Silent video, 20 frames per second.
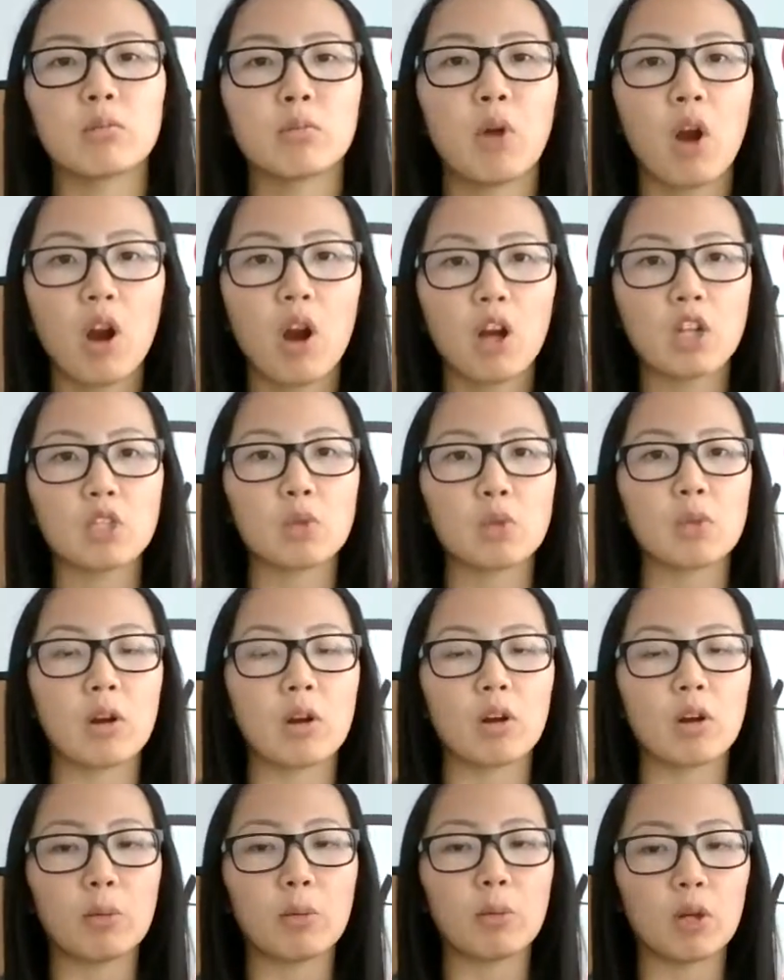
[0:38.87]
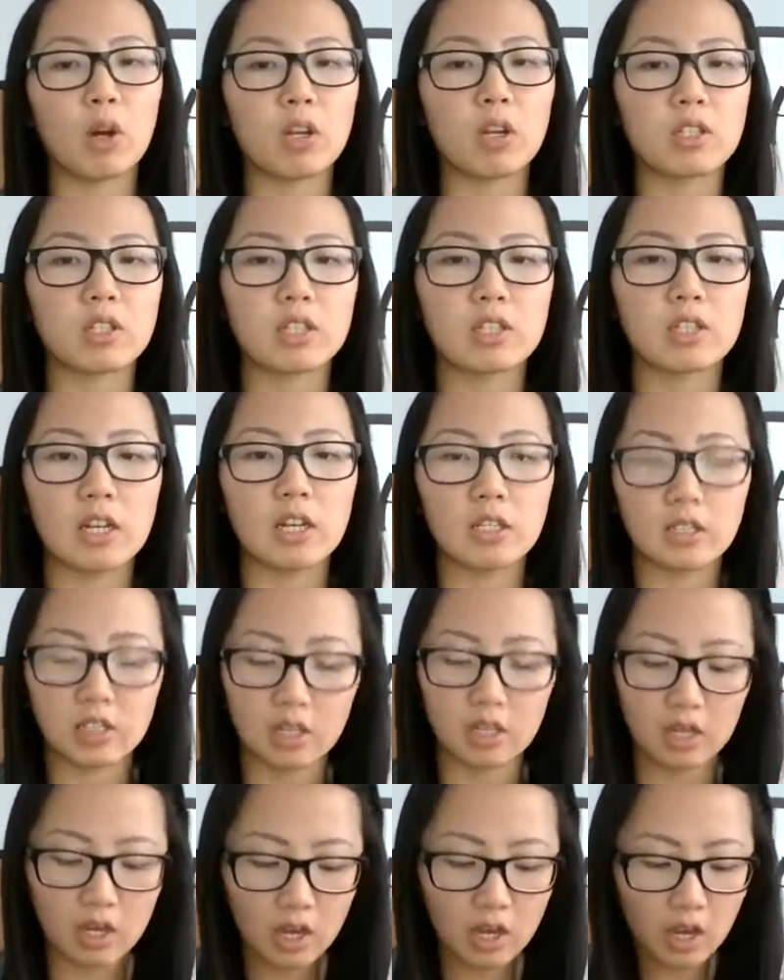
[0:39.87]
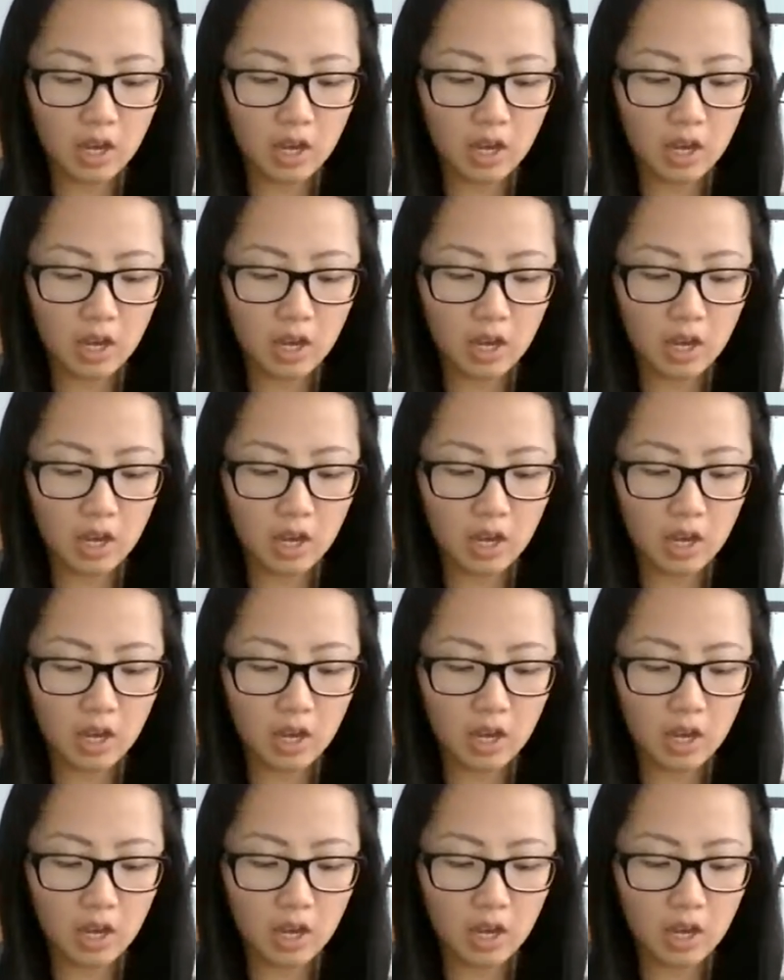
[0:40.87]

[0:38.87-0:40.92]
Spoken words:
Posh without coming across as salesy.